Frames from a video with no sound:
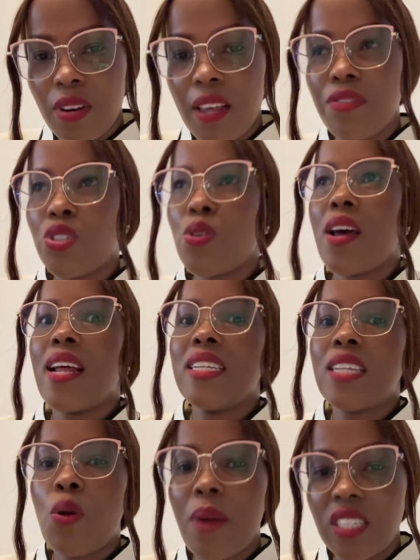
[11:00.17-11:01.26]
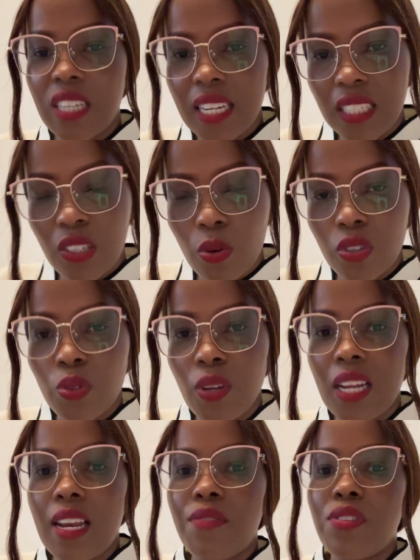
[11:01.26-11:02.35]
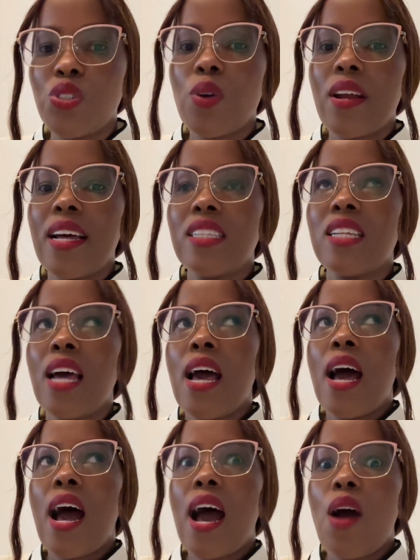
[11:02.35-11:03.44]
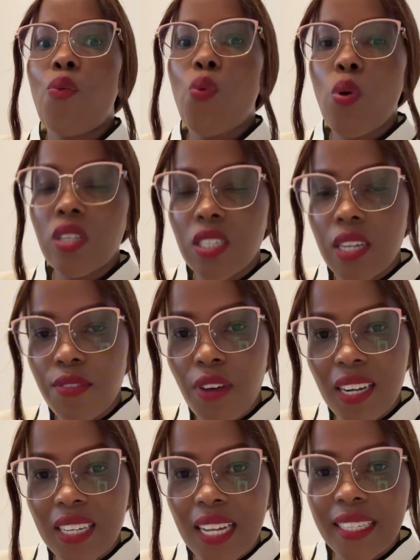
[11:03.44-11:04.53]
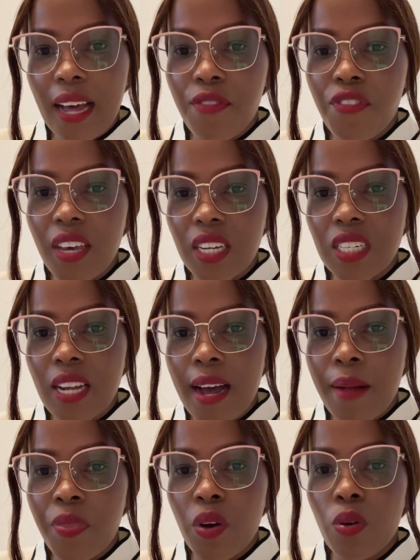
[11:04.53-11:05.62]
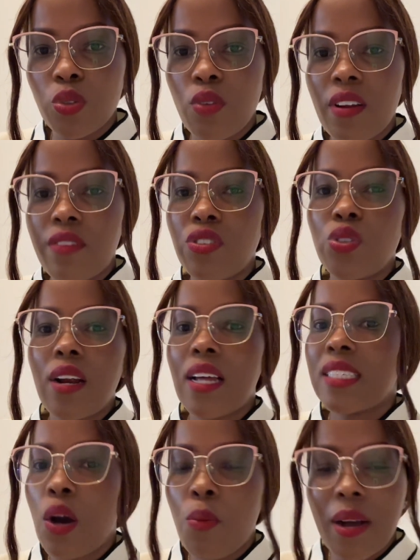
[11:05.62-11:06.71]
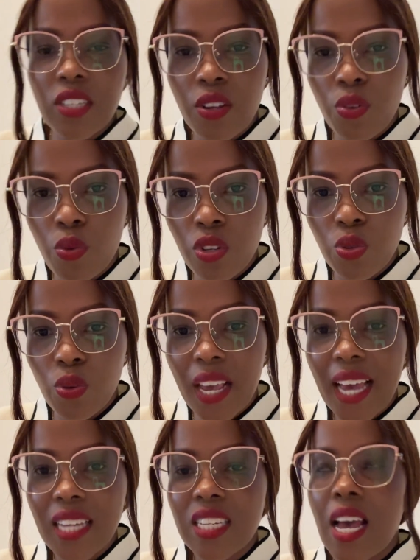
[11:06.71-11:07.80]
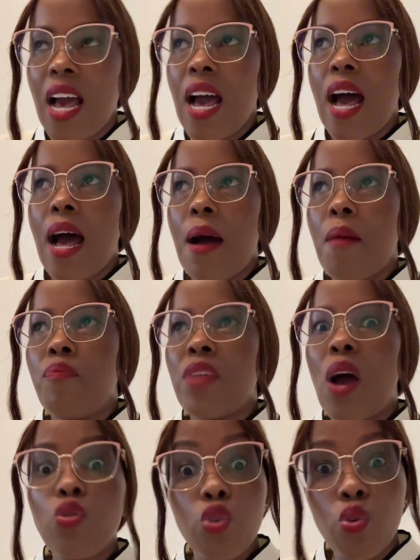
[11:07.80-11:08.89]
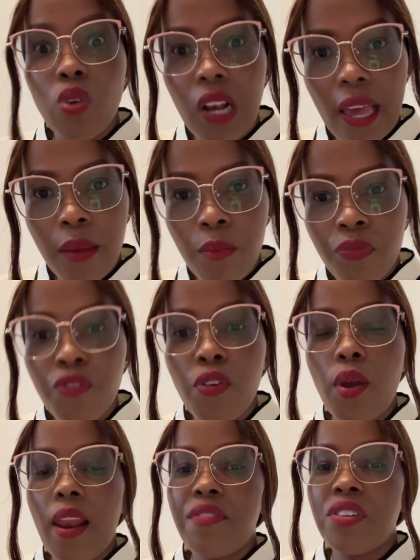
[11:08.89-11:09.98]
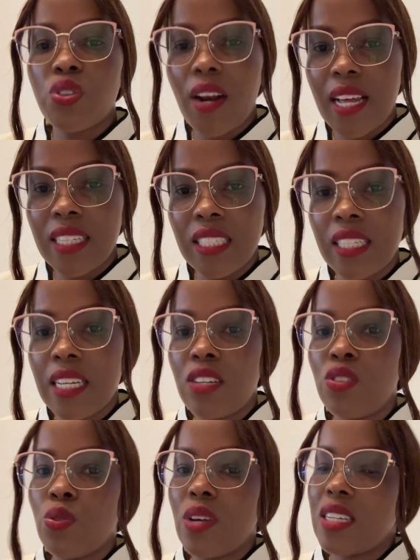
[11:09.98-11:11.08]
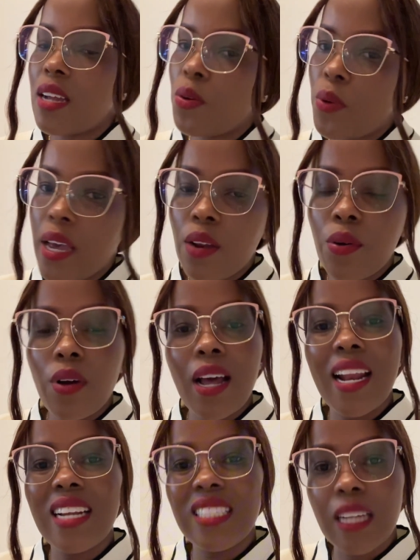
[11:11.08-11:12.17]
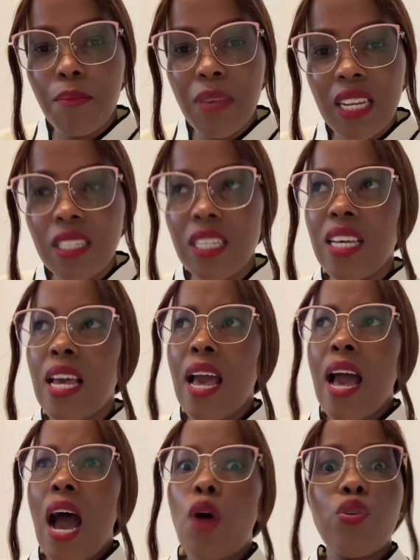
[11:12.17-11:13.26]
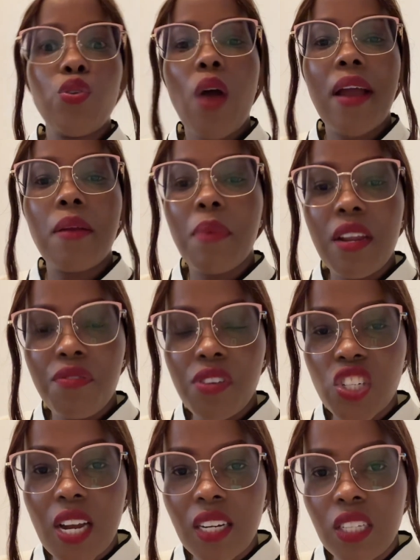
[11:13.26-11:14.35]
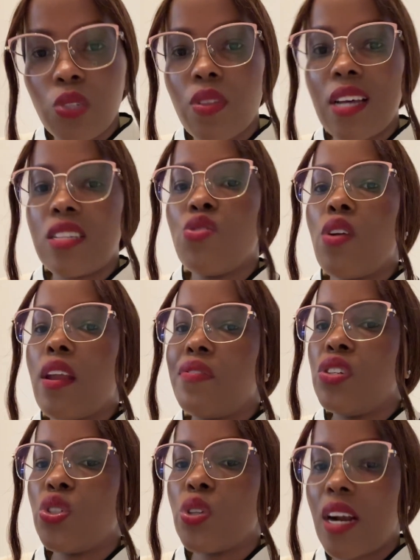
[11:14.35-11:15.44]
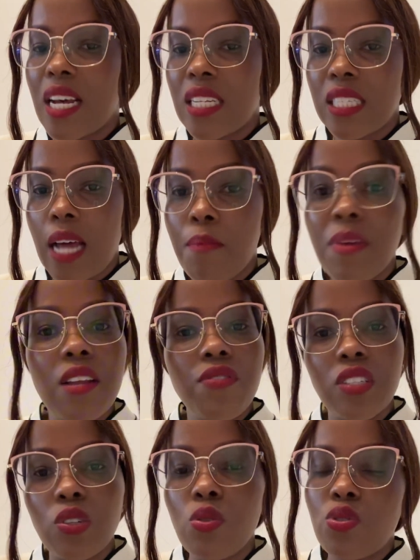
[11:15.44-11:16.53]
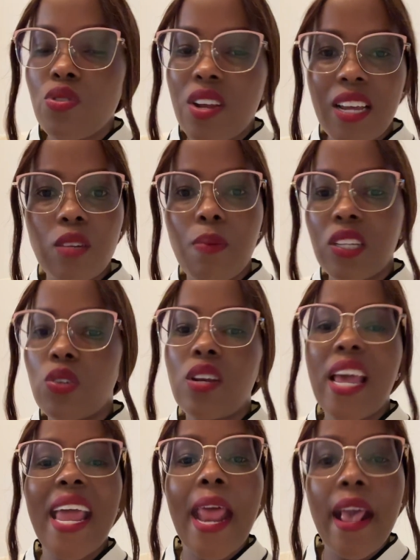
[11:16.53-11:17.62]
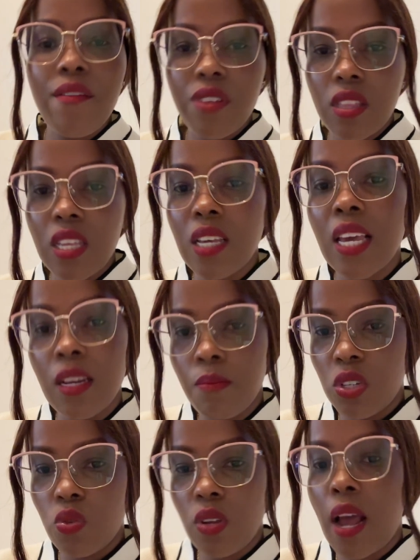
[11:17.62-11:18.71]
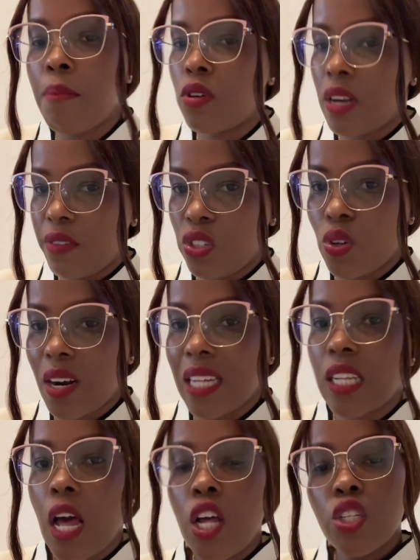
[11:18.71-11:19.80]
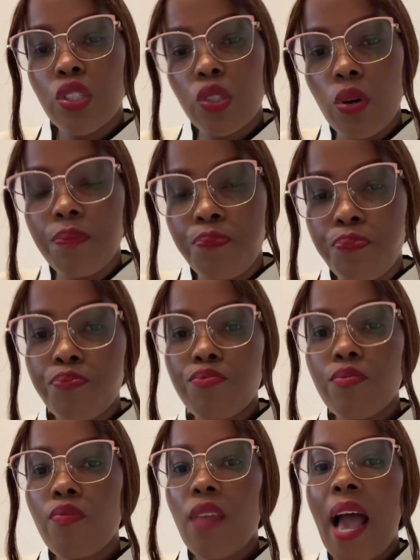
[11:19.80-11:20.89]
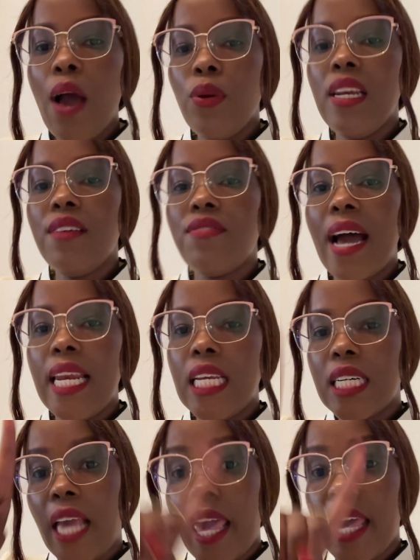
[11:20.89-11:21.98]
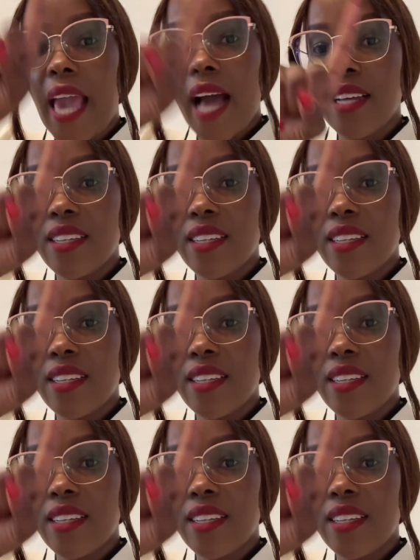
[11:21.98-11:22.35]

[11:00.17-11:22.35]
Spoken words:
life insurance, how much does it cost to get life insurance, what factors affect the cost of life insurance, how much are you going to get, how do you claim for your life insurance in case you get unwell or a disability, how do you add beneficiaries so that your life insurance benefits go to the right person, and everything in between about life insurance. So I will leave a link here